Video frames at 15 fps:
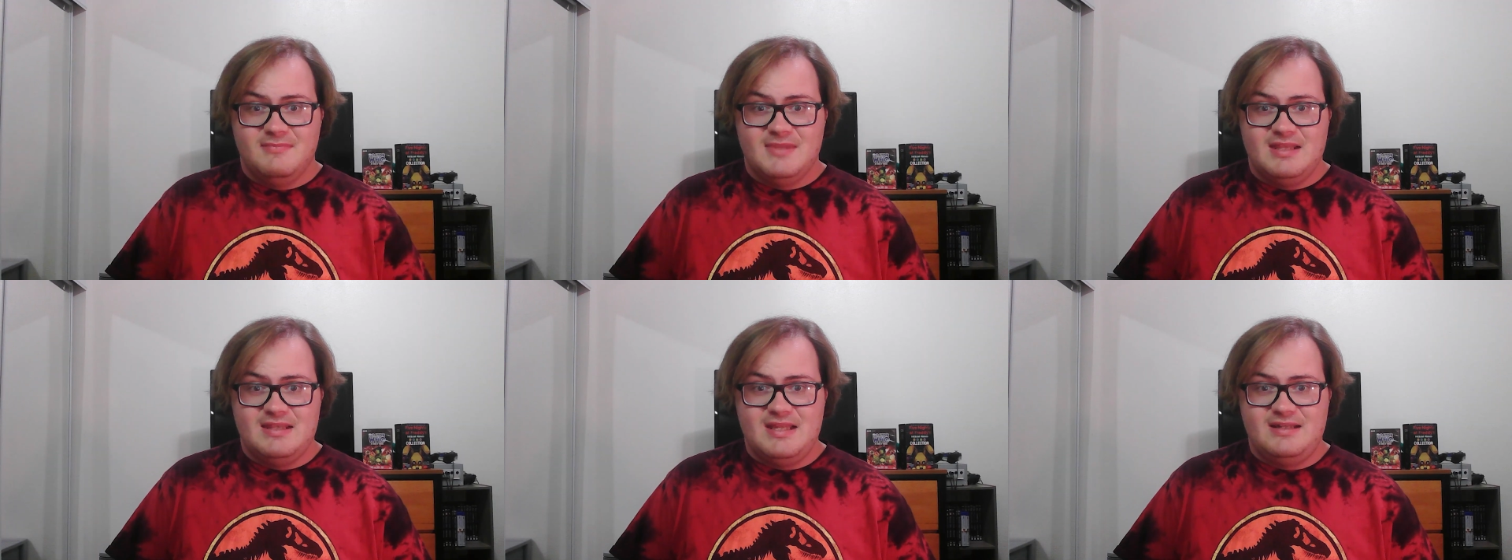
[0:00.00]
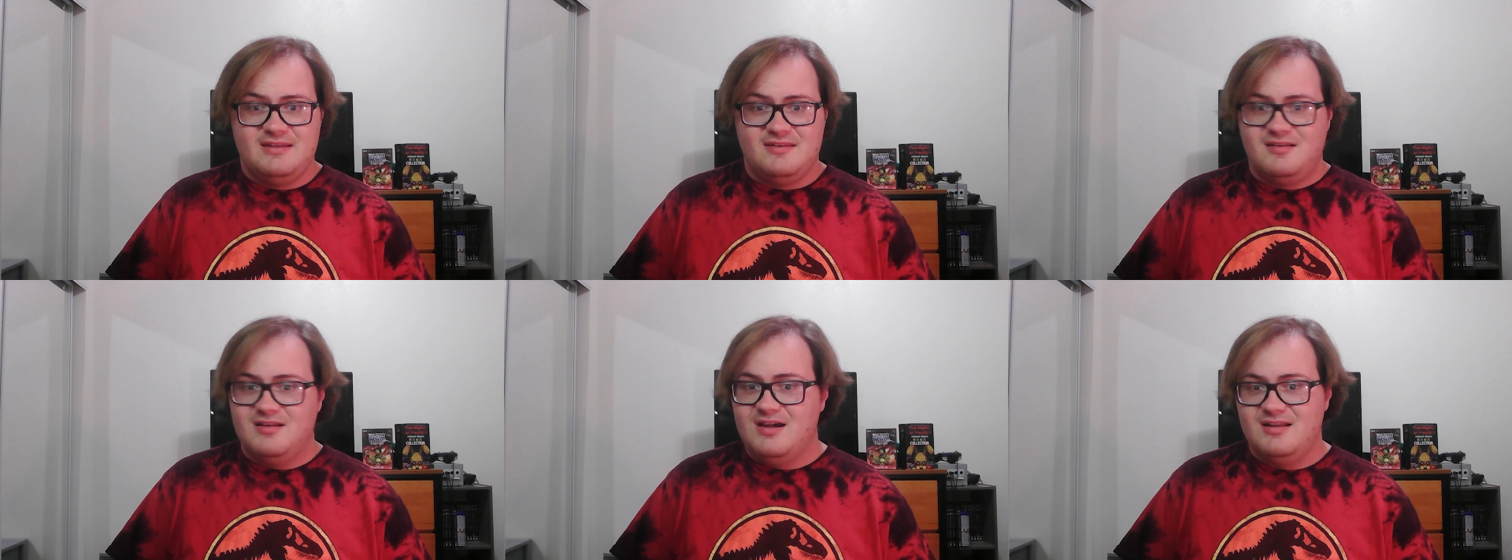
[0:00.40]
that
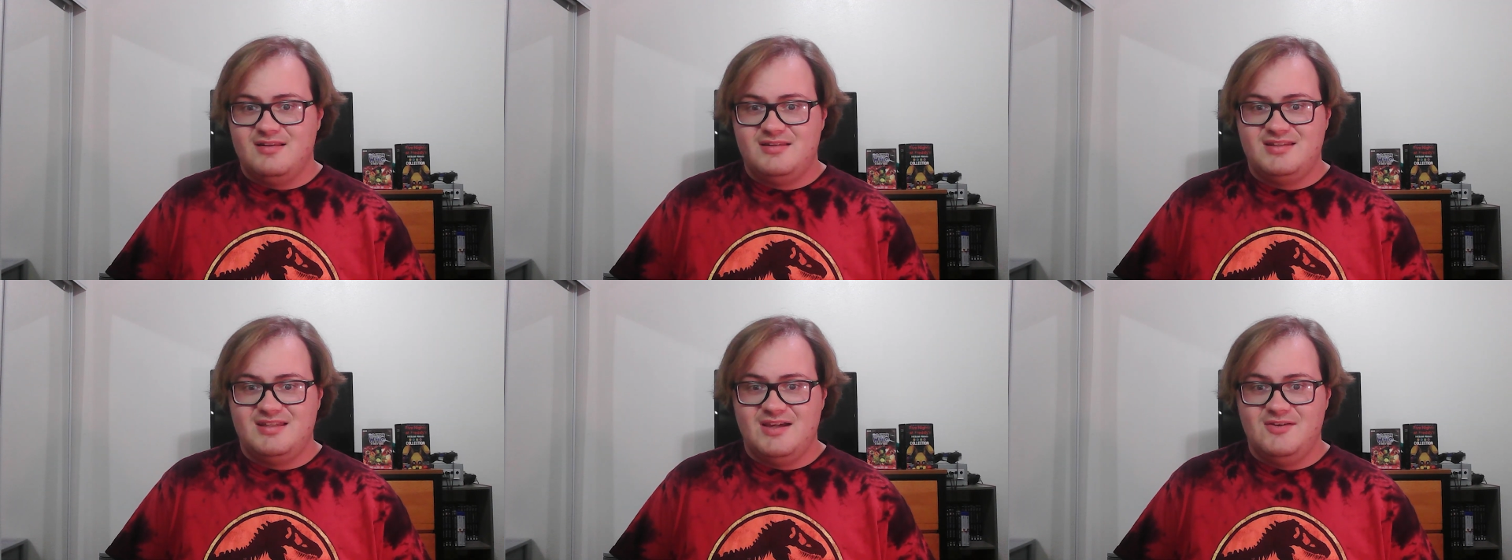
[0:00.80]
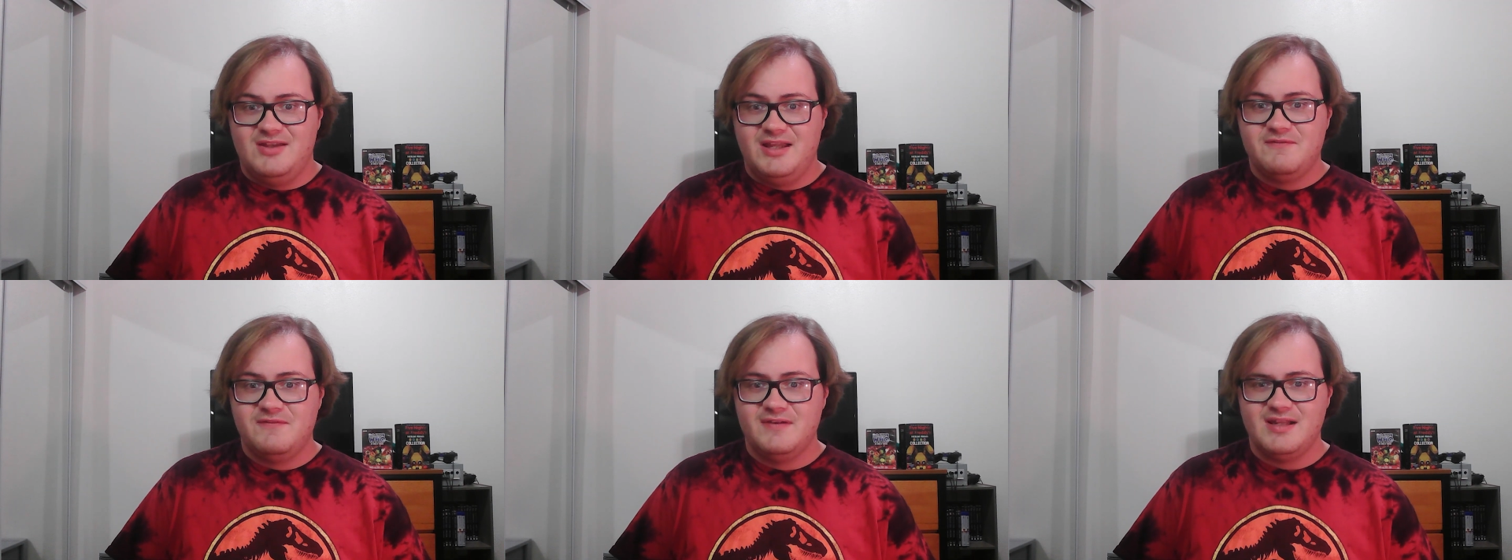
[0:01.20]
does not sound
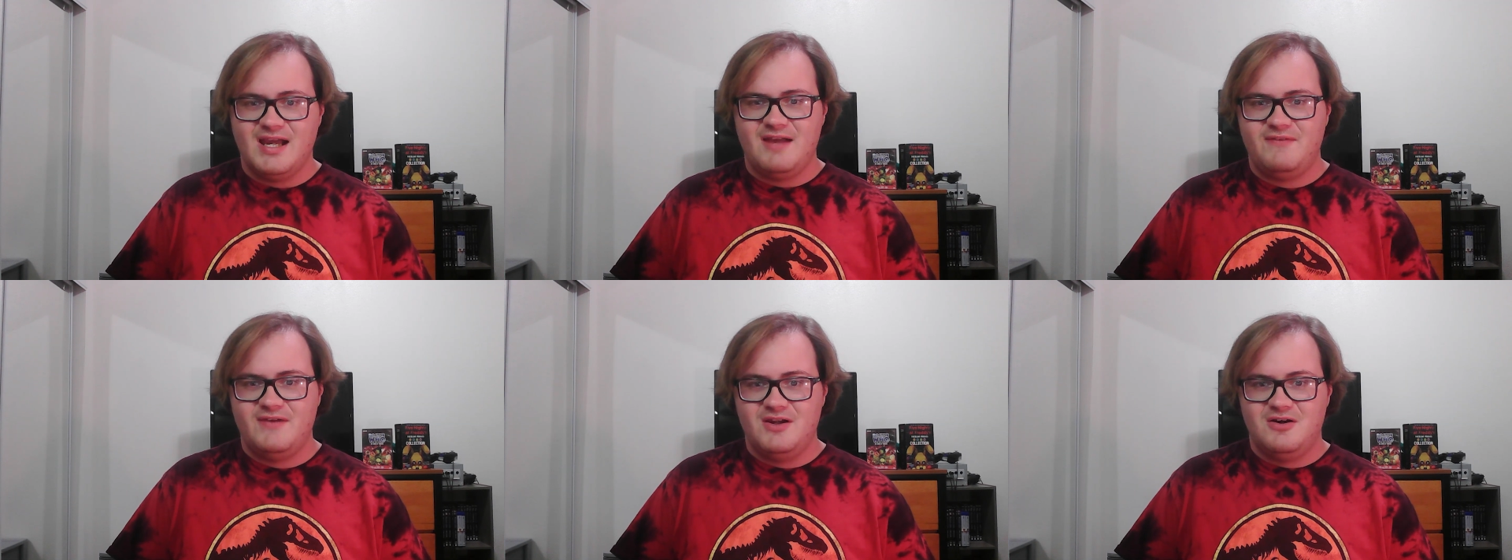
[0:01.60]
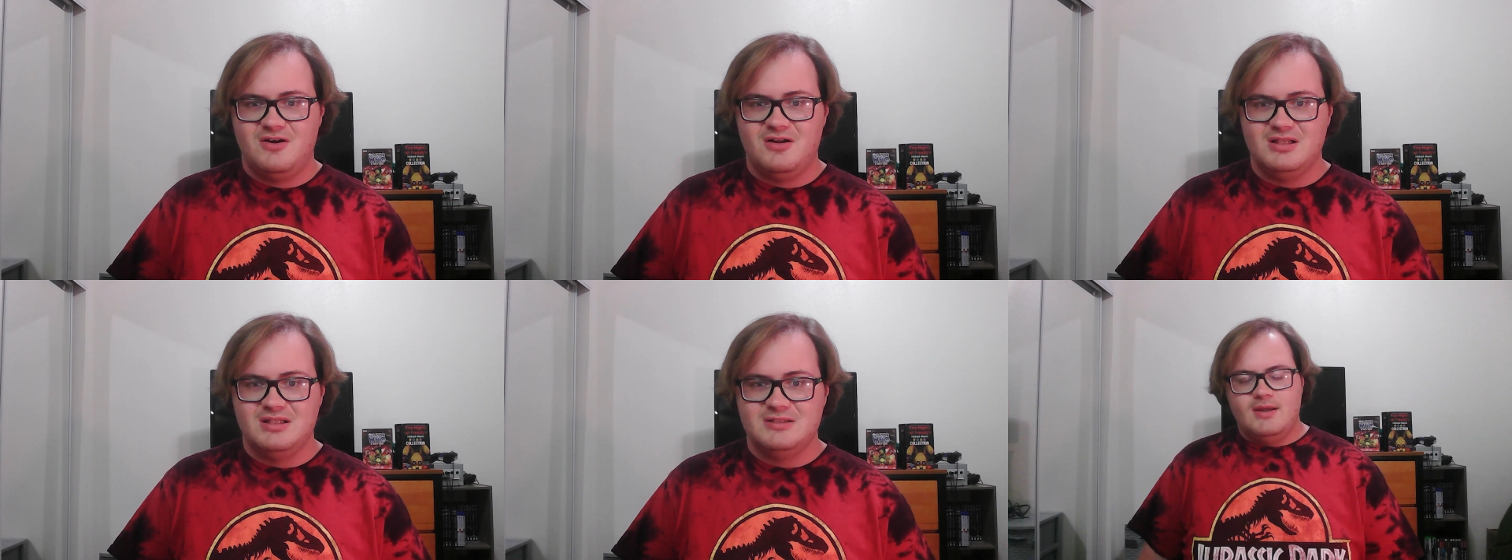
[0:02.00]
like FNaF at
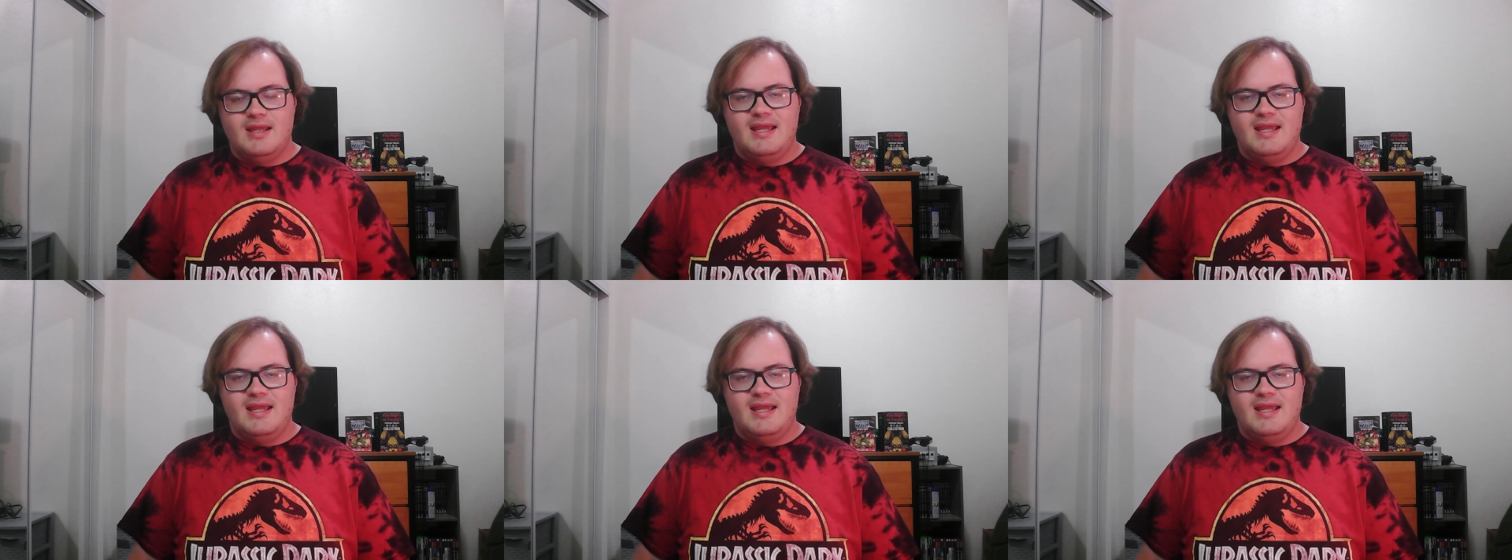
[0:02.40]
all.